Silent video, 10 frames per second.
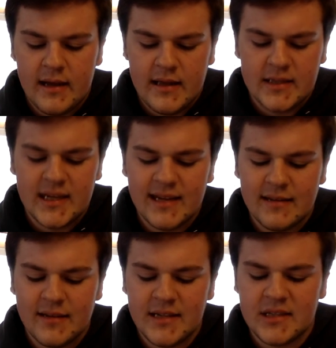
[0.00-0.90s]
it said
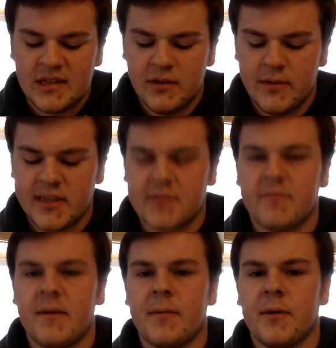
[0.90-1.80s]
at least two weeks
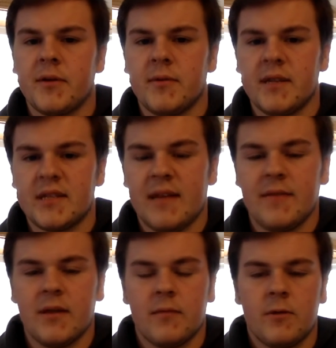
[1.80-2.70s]
from February
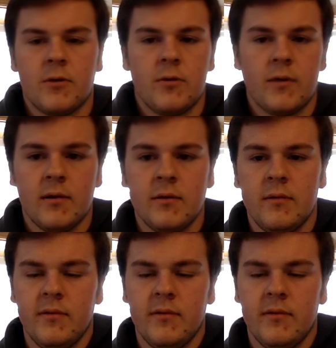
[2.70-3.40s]
27th on Roto World,